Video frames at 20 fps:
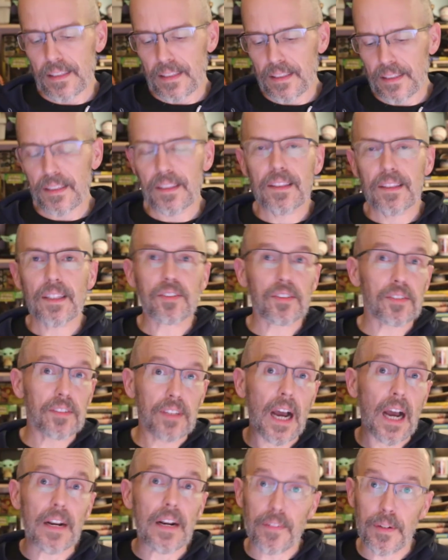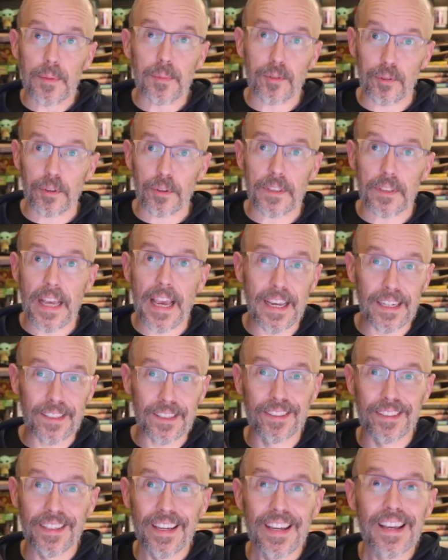This is kind of an absurd
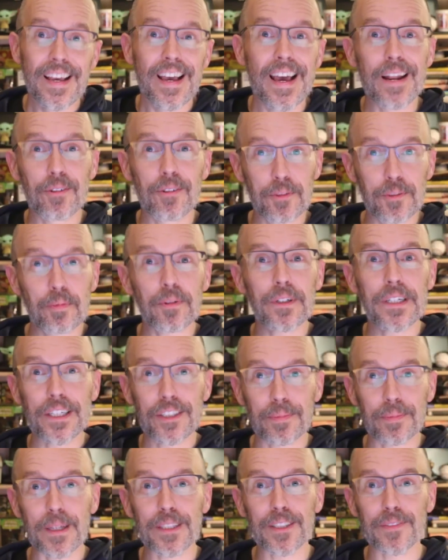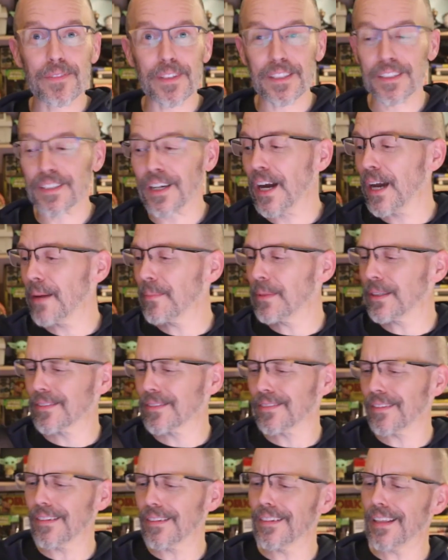case, and it was pretty expensive at the time. It's
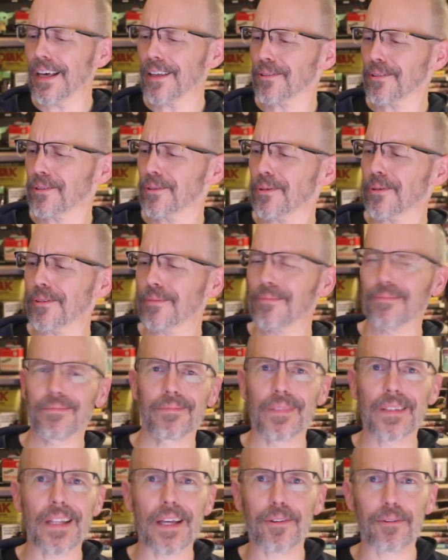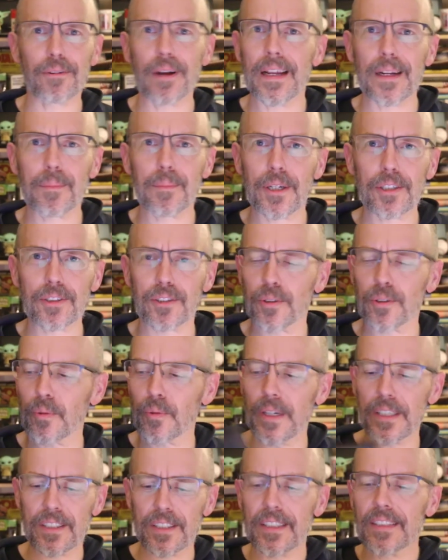leather or leatherette, I'm not sure
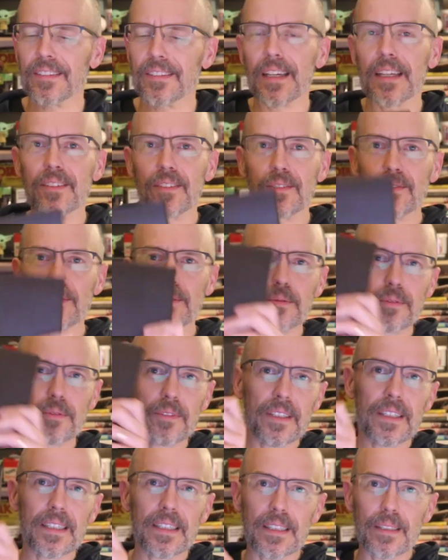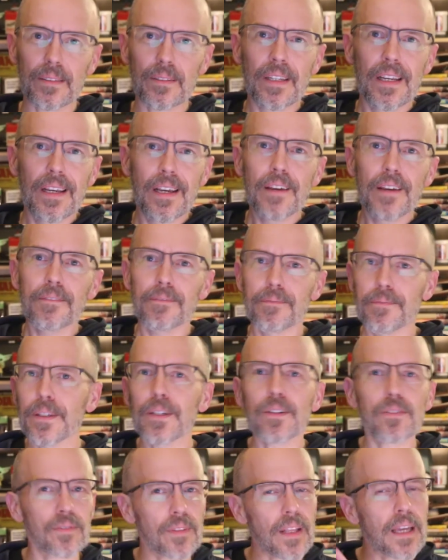which, and it's got this little thing. It
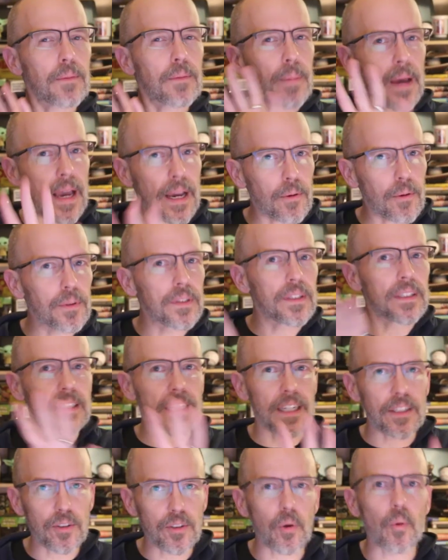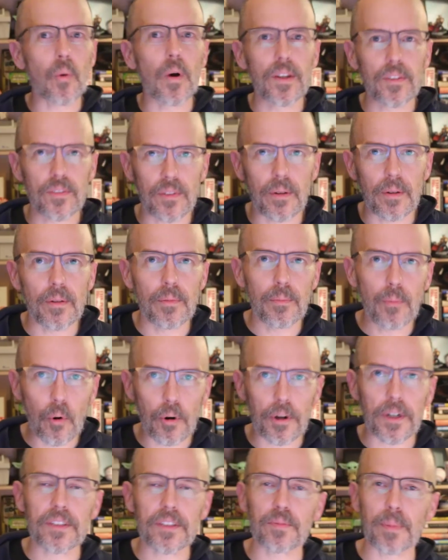feels like back when the Kindle was a more
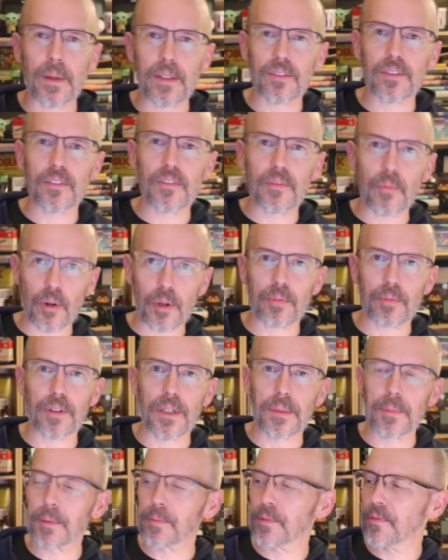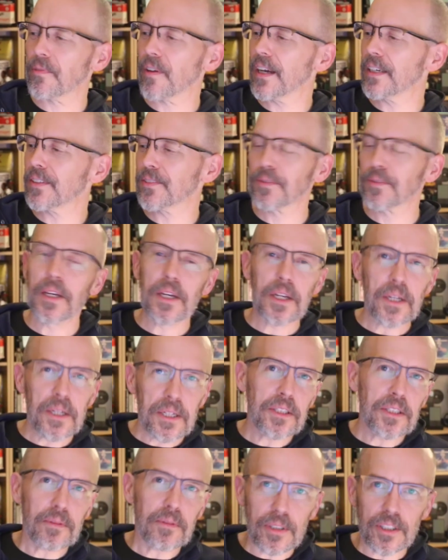expensive, more premium device,
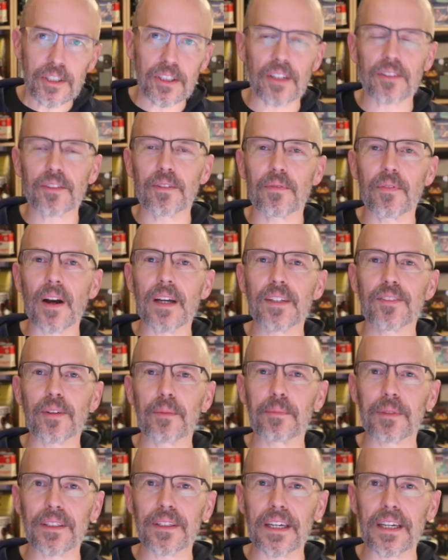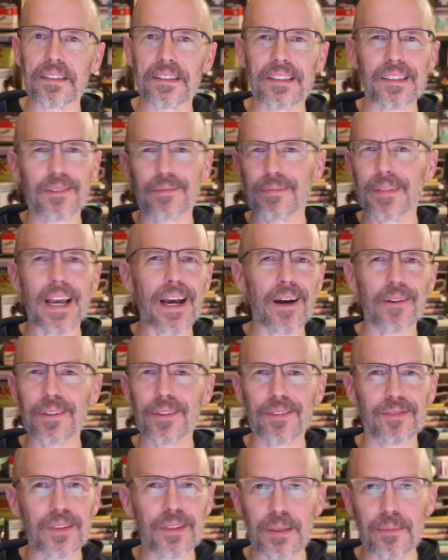you could justify something like this. Now this
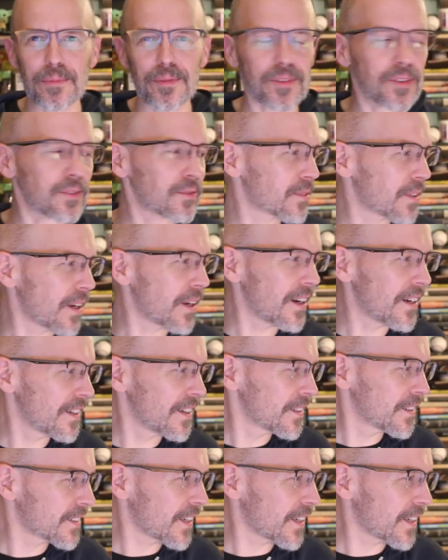seems just kind